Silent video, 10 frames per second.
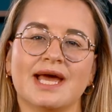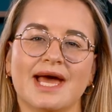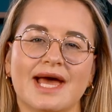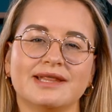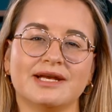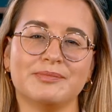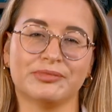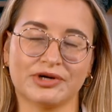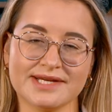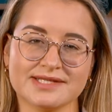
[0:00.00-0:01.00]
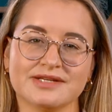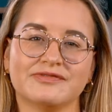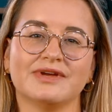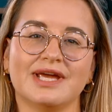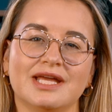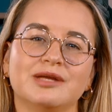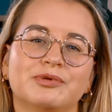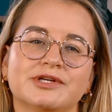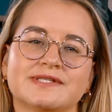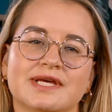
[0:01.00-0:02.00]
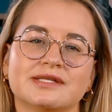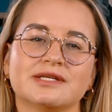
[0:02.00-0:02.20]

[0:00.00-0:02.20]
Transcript: and an impressive 80%